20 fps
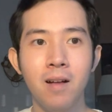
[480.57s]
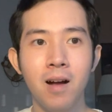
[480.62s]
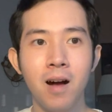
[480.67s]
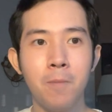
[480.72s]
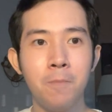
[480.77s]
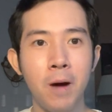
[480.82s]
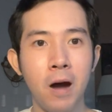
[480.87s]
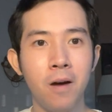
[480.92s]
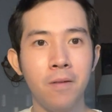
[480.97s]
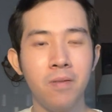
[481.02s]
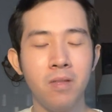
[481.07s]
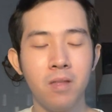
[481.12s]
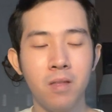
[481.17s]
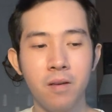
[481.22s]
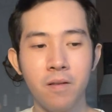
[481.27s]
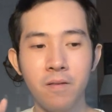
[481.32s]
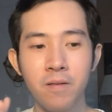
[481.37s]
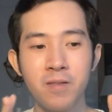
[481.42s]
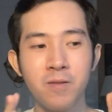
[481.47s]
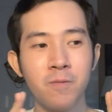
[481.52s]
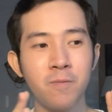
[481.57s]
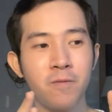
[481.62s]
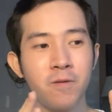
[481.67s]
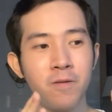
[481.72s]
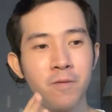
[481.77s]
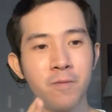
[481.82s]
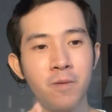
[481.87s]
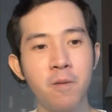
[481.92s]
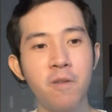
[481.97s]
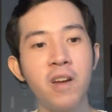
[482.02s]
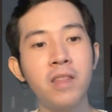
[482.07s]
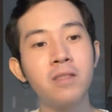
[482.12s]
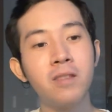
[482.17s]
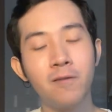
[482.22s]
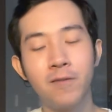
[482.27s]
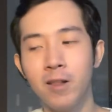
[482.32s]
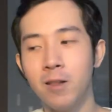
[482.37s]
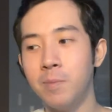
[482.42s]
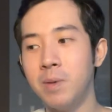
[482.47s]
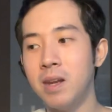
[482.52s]
about events
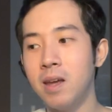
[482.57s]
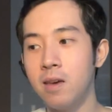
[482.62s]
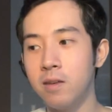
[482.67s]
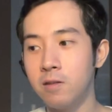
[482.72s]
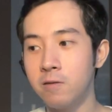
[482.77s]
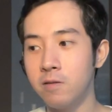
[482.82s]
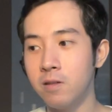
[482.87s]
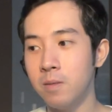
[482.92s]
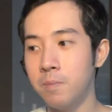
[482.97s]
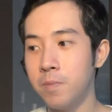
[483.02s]
in Philippine history,